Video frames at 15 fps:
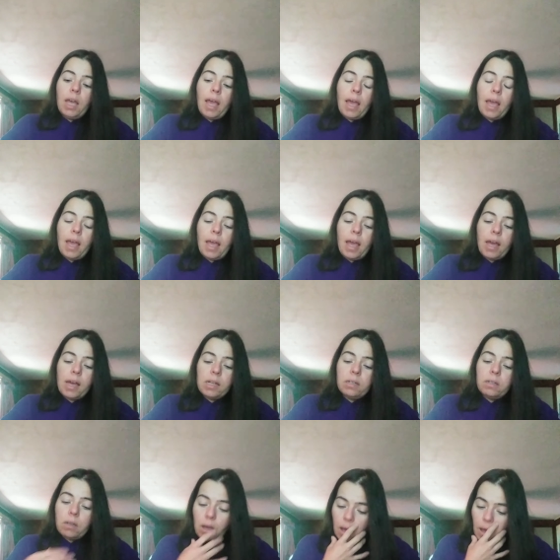
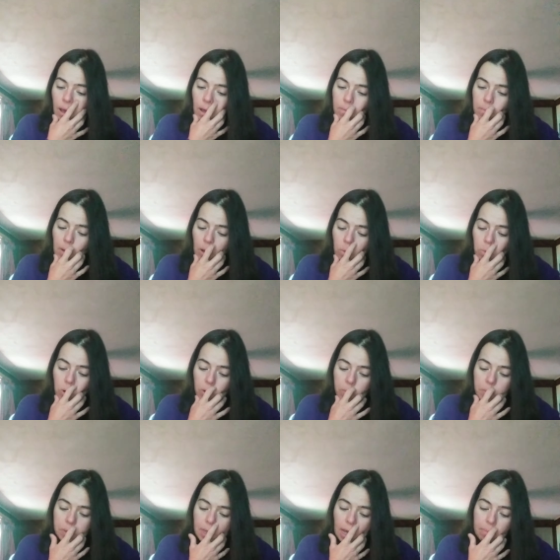and um, I'll work
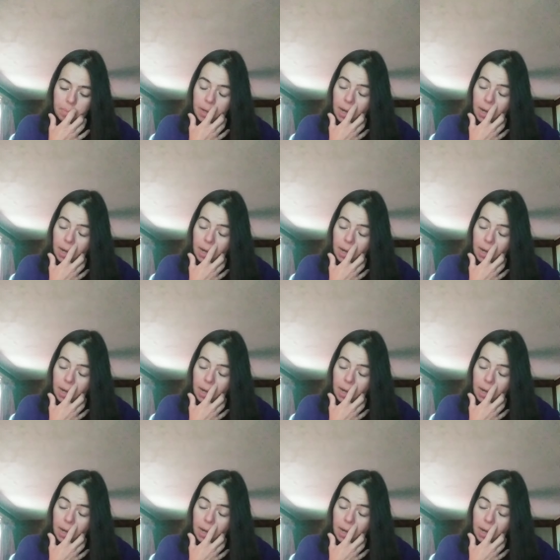with that.